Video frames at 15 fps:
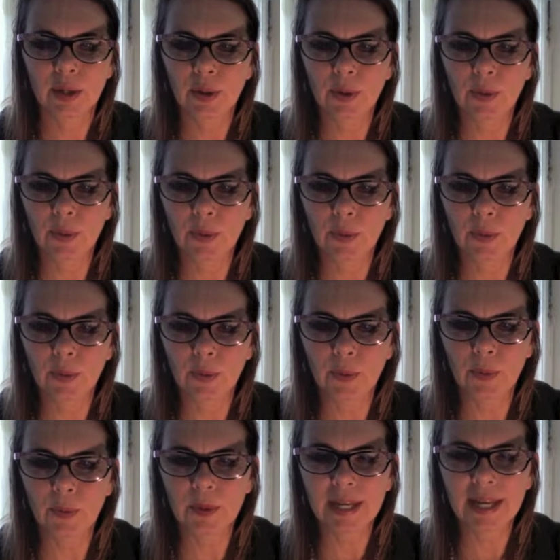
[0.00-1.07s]

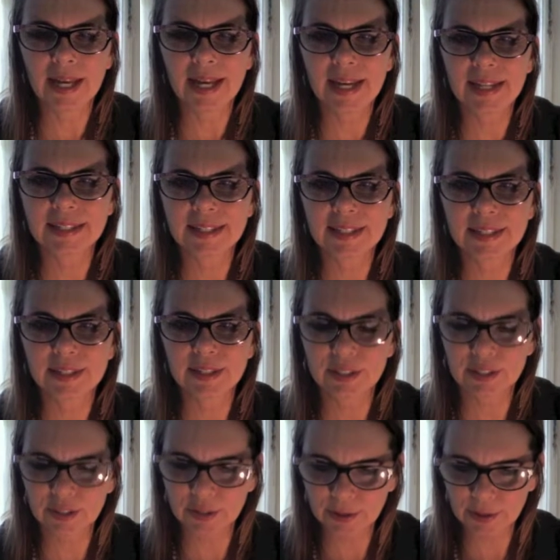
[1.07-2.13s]
Okay, dear
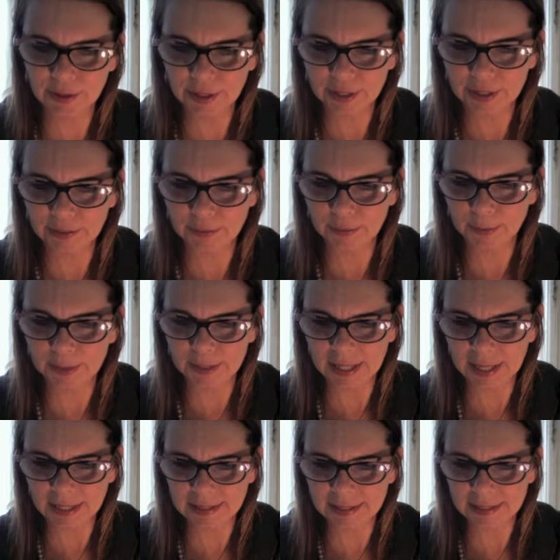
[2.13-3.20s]
Taurus from
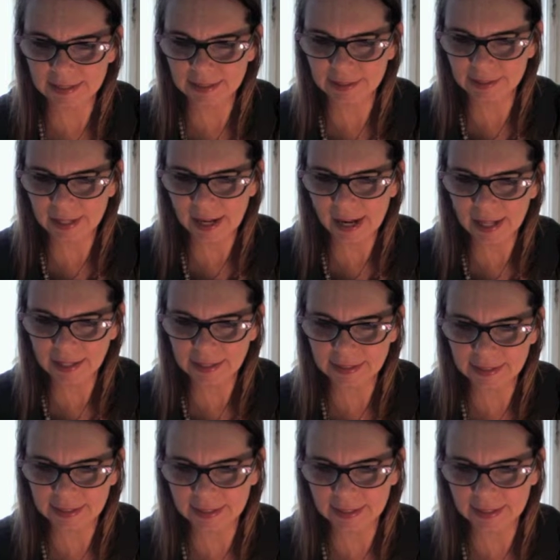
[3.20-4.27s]
Sexy
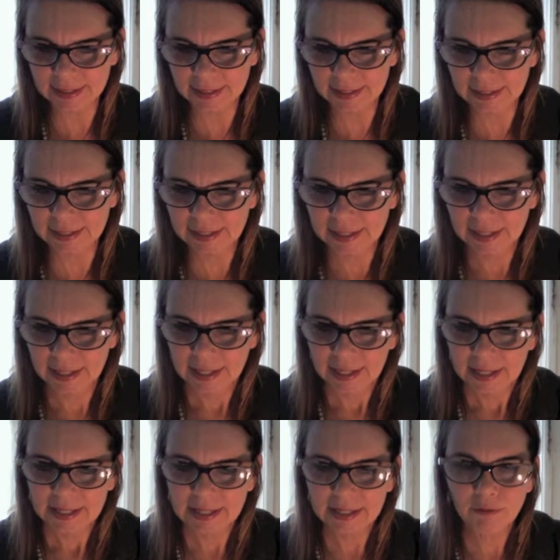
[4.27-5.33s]
Astrology,
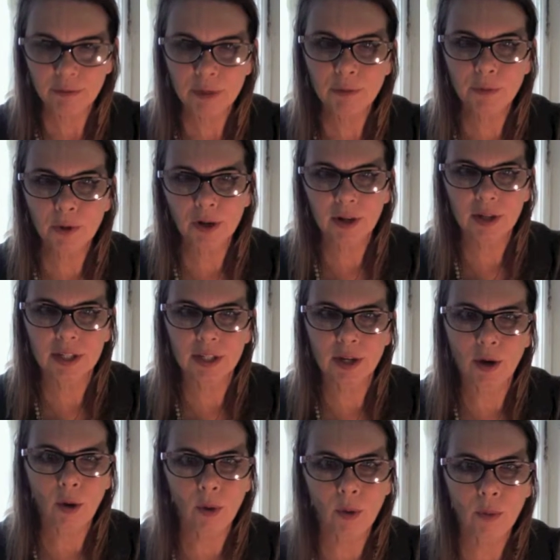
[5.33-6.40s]
give me work,
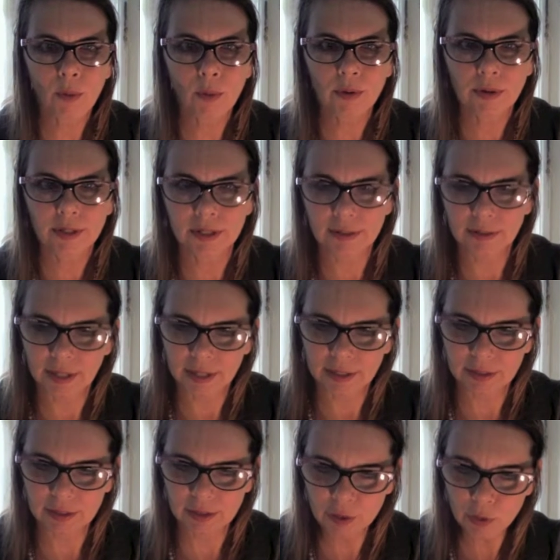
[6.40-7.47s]
yo. You're like
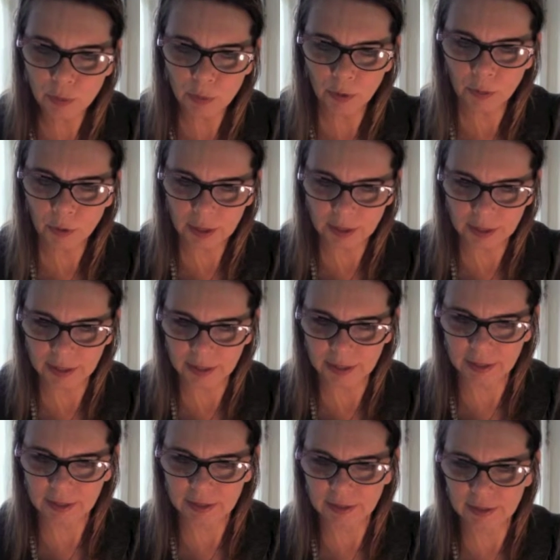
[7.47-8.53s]
super
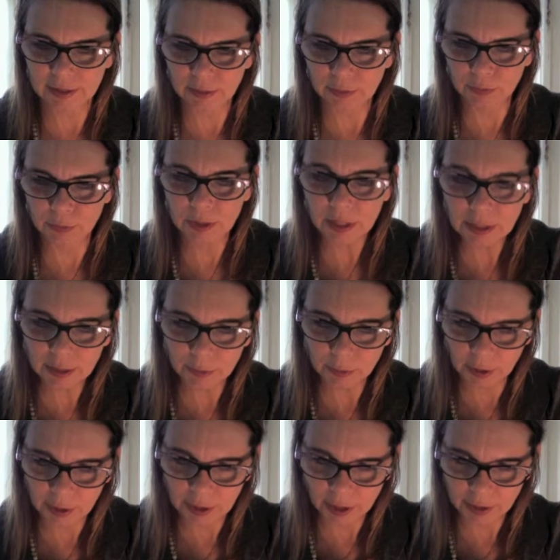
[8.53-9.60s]
willing to really
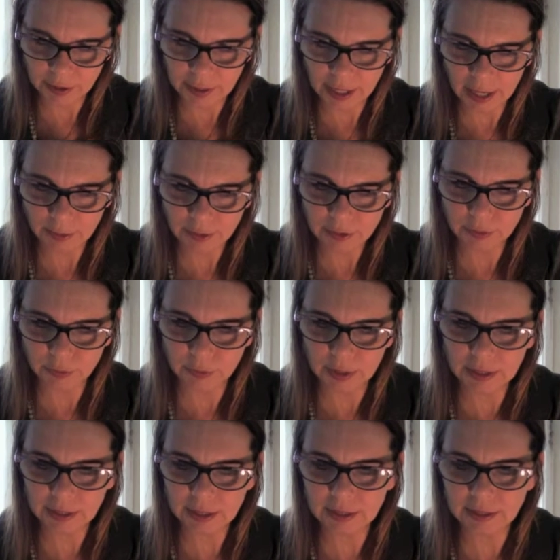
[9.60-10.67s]
work hard. Now is
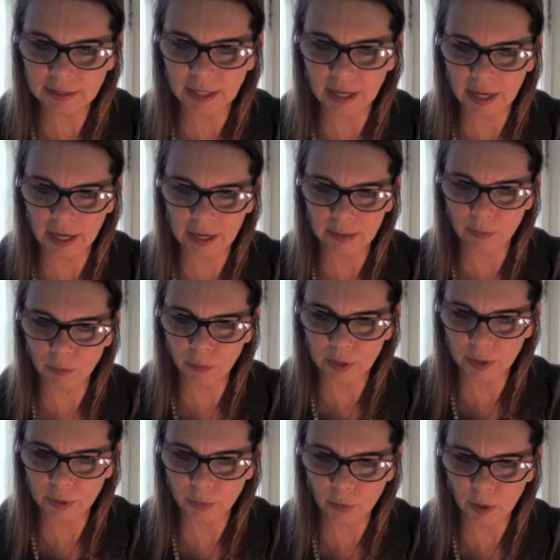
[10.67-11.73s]
really the time when
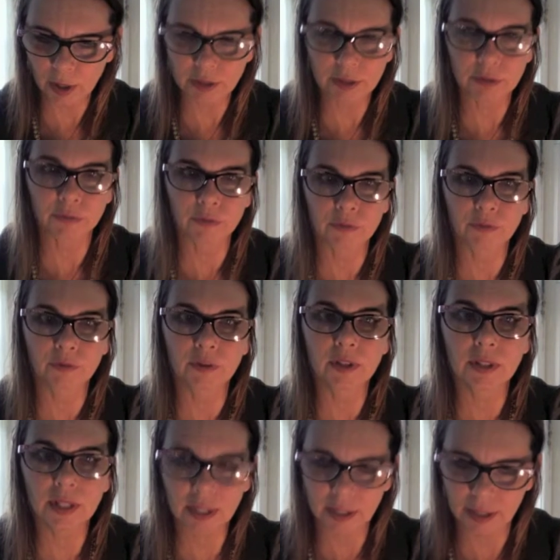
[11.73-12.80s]
you want to
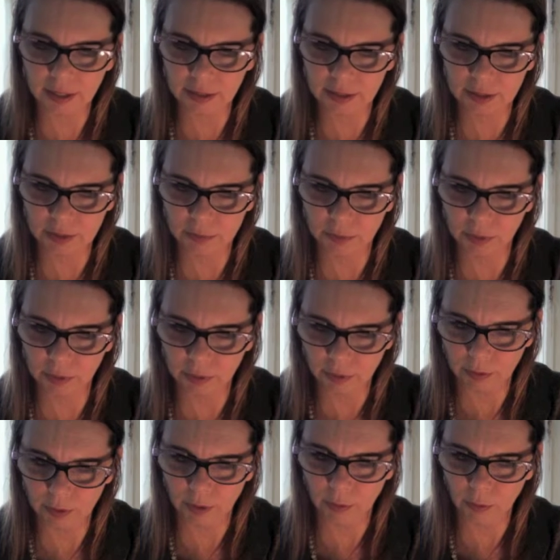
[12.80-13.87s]
fully
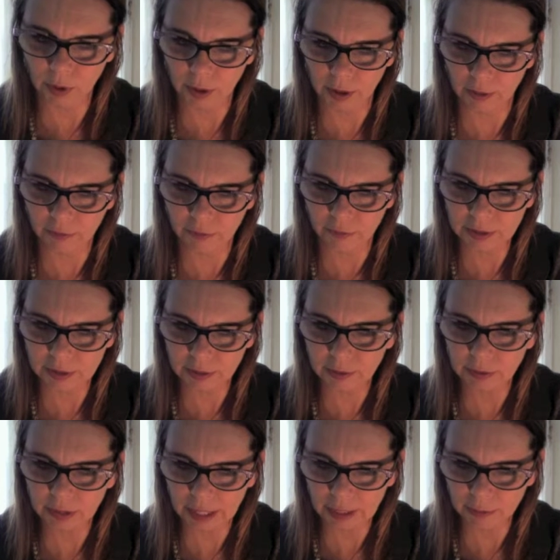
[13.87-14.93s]
explore work, physical
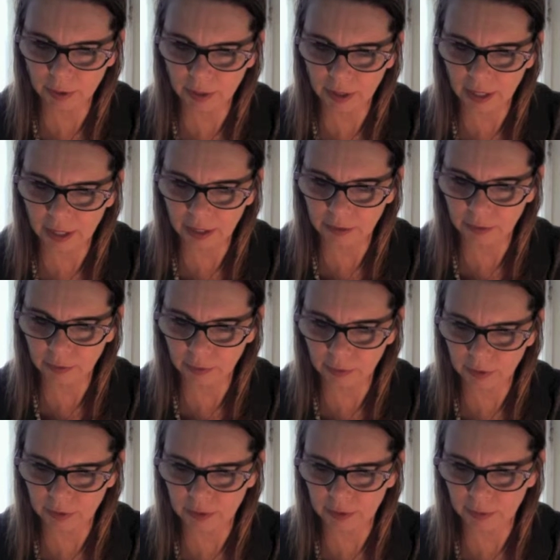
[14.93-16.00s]
labor, and or
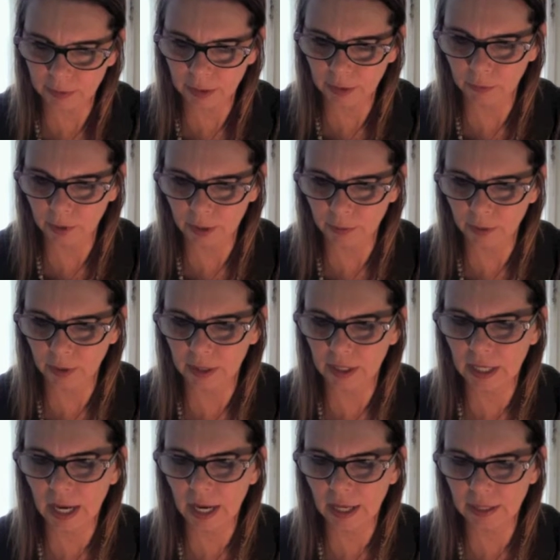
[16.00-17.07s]
something where you are
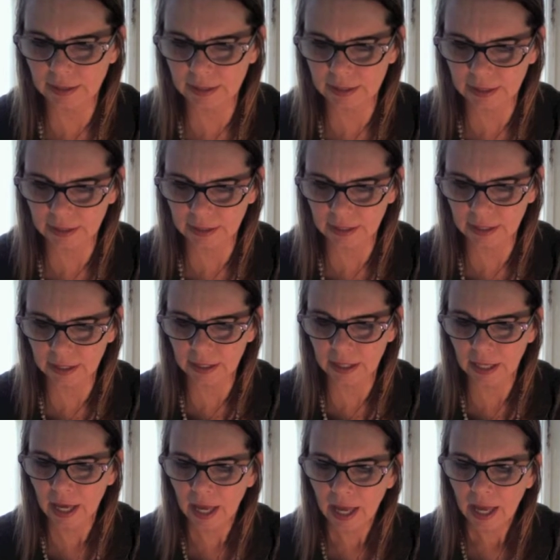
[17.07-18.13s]
constantly
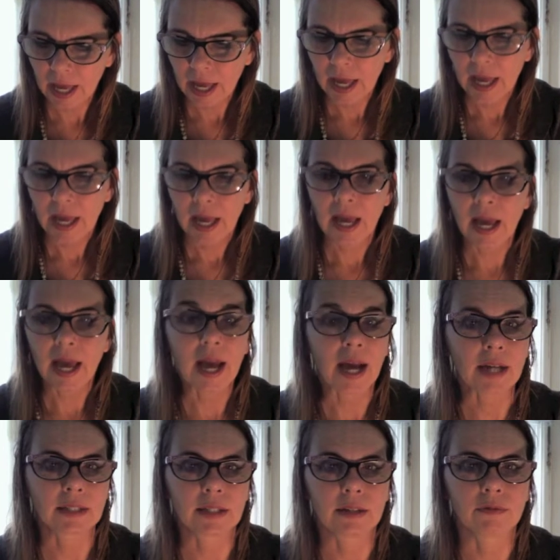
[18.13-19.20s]

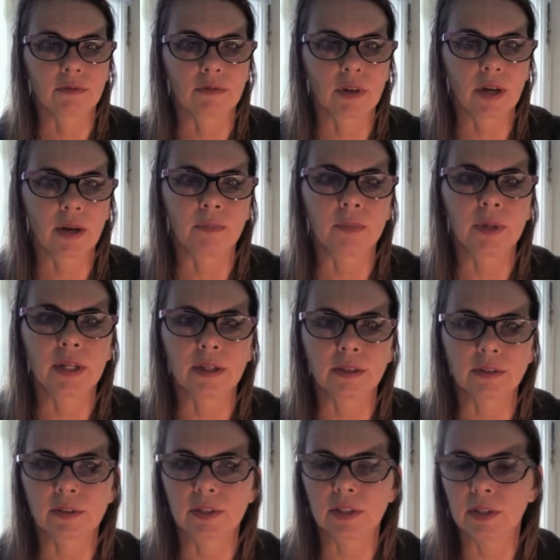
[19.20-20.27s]
active
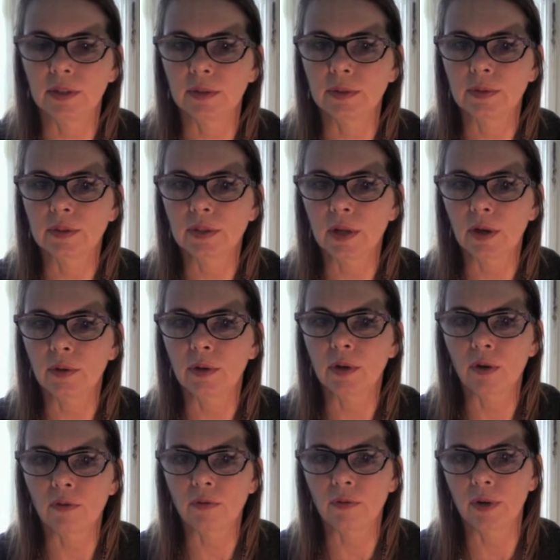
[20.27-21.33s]
appeals to you. So
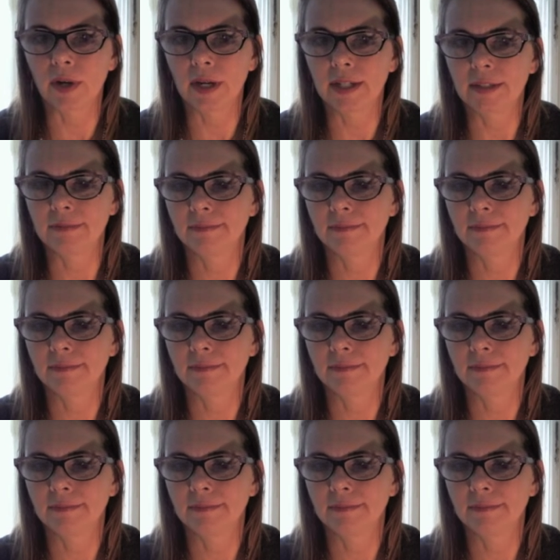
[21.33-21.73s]
go for it.